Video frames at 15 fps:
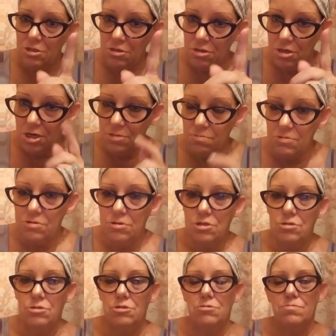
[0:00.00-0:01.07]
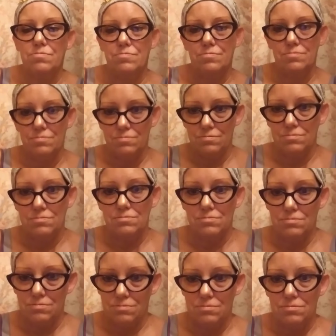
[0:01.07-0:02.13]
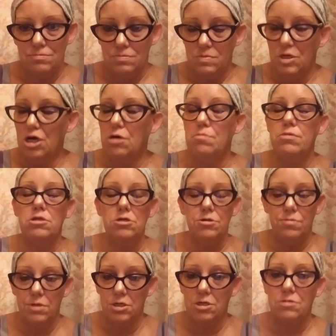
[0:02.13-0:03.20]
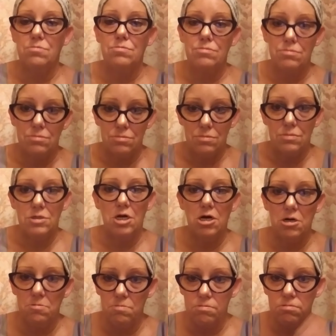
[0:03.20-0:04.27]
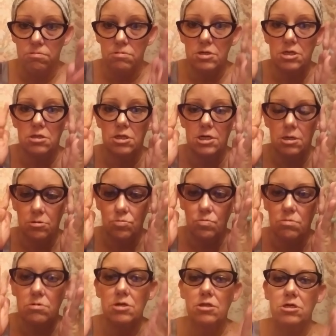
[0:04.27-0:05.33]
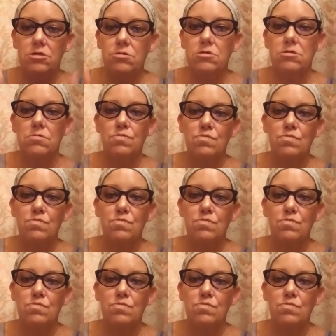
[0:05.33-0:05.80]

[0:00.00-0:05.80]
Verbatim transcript: God will get you. I believe that. I really, really do.